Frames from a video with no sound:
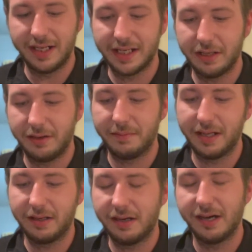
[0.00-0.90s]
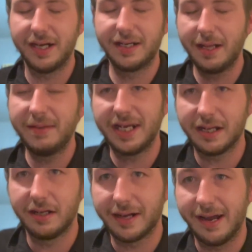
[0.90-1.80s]
So I'm like, all right, let me take a
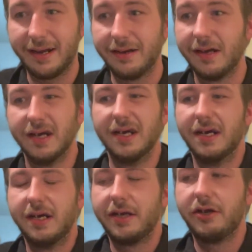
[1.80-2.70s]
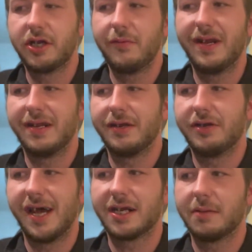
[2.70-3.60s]
look at it. Usually we didn't do
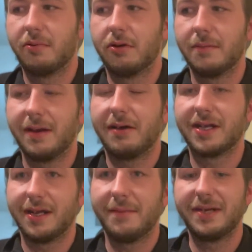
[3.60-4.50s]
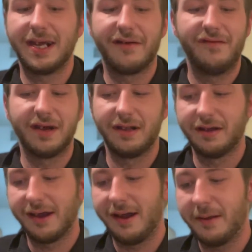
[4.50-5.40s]
tech support, but I was like, let me take a fucking
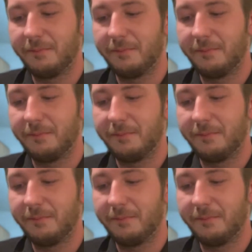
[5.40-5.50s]
look at it.